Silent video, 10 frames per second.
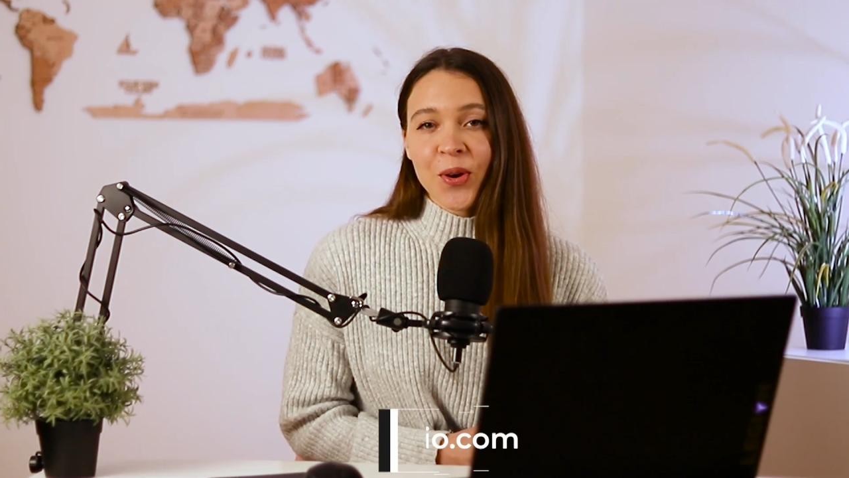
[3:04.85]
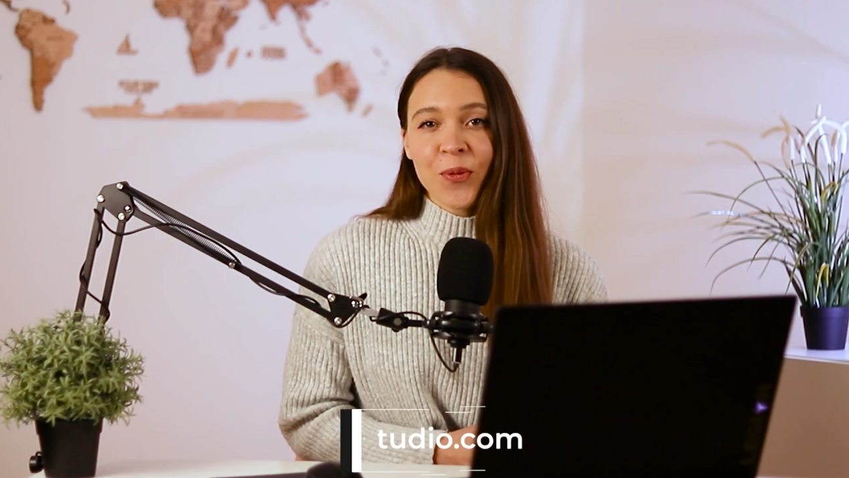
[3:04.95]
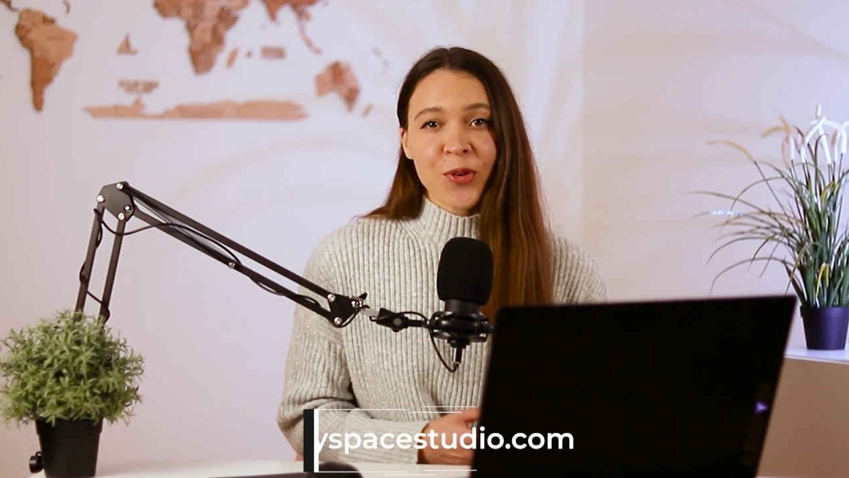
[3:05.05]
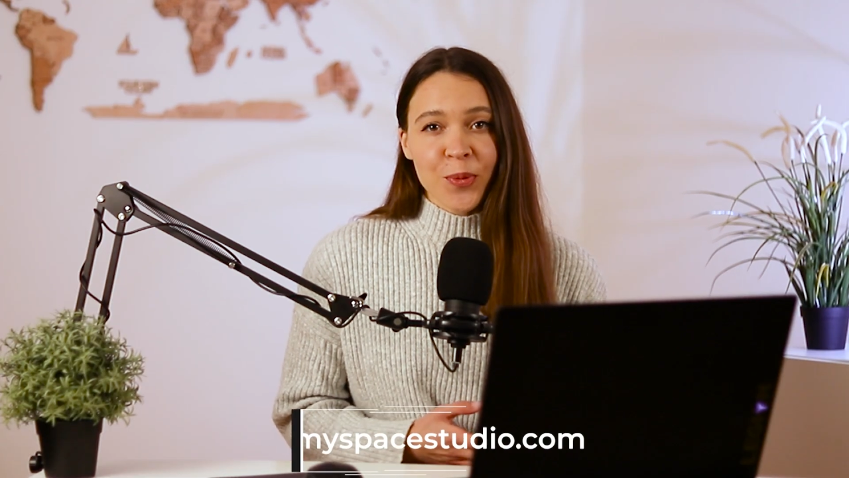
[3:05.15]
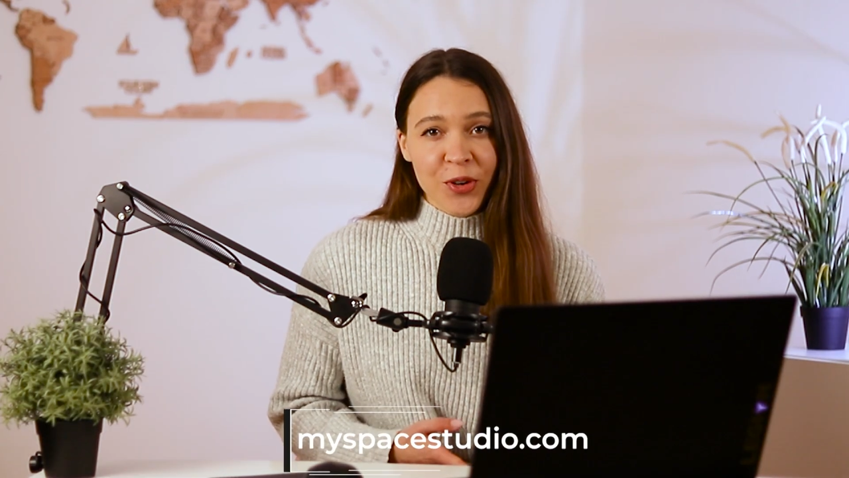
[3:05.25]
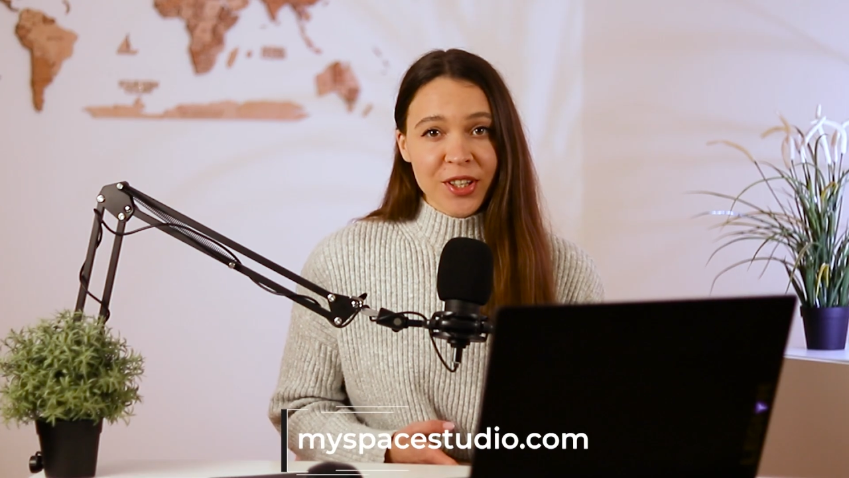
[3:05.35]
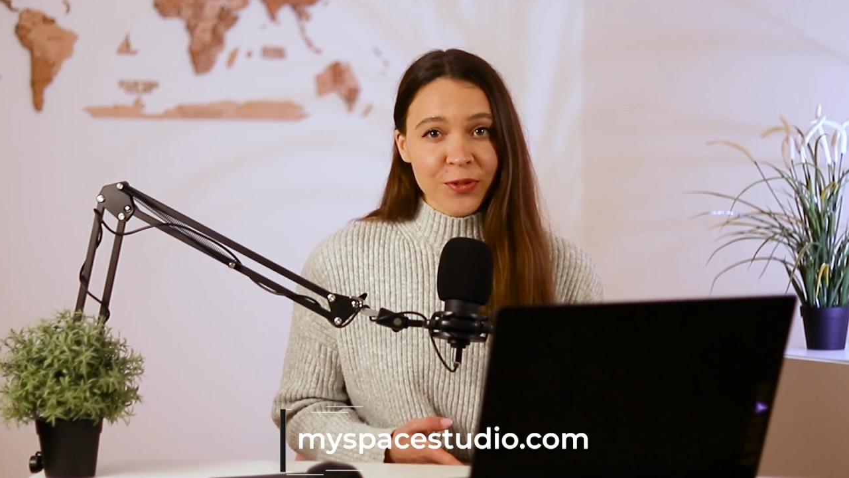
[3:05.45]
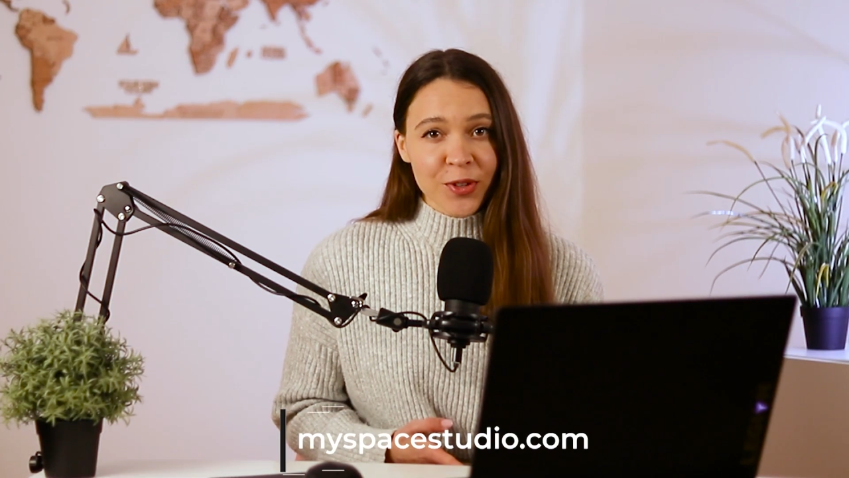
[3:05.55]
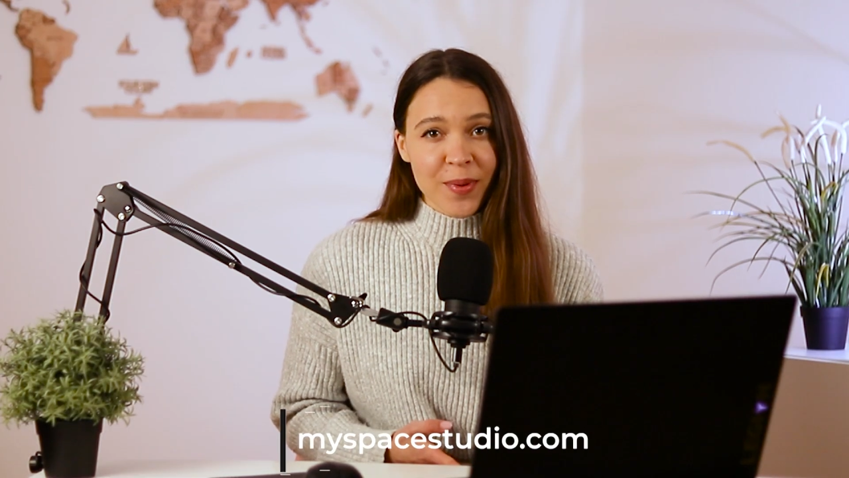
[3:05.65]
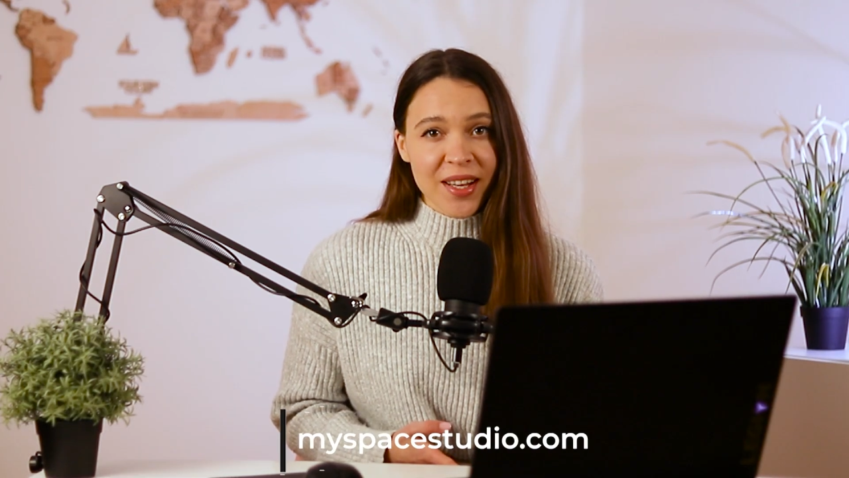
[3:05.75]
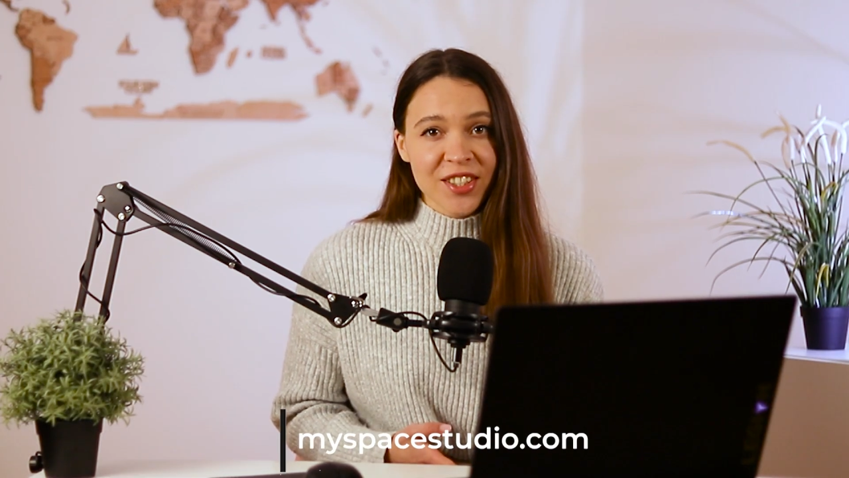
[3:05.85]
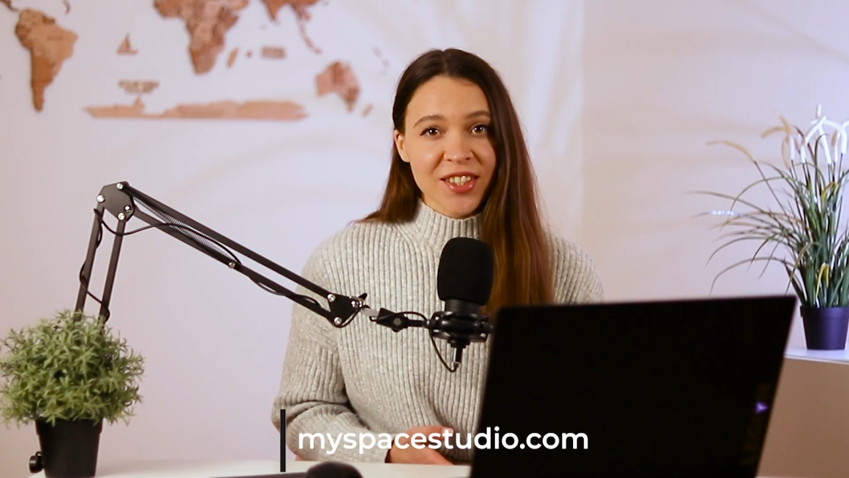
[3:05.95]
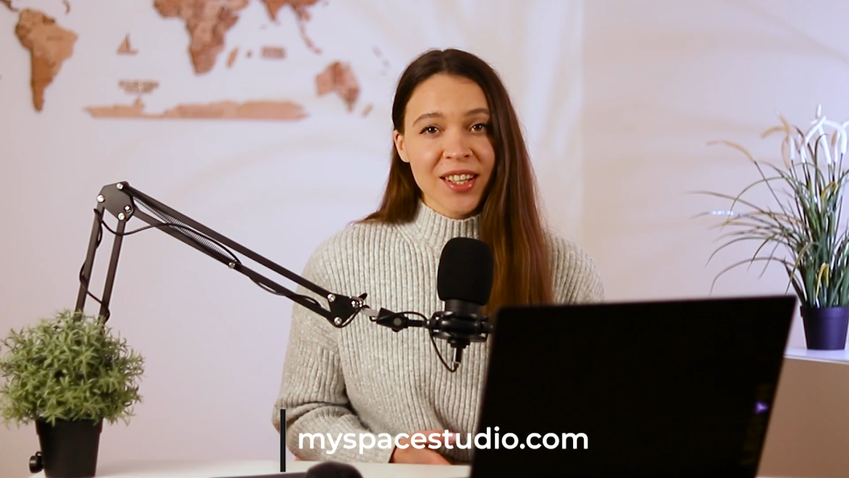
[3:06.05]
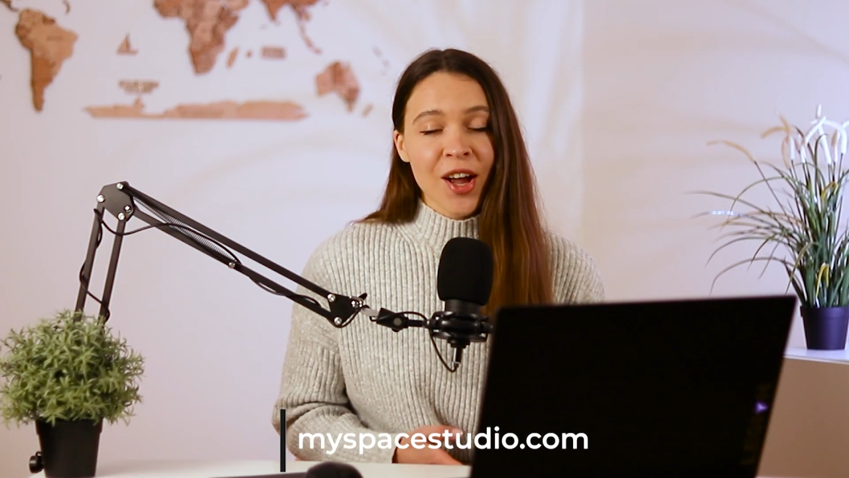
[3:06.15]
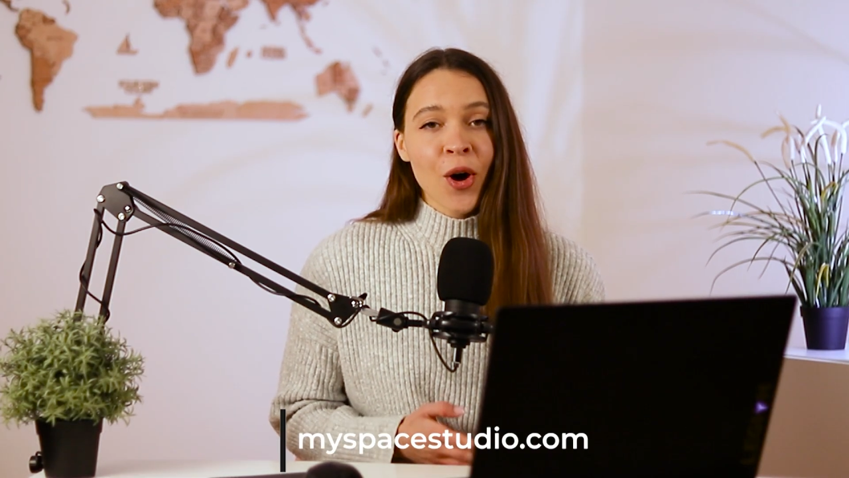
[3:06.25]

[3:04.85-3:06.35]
com for more information,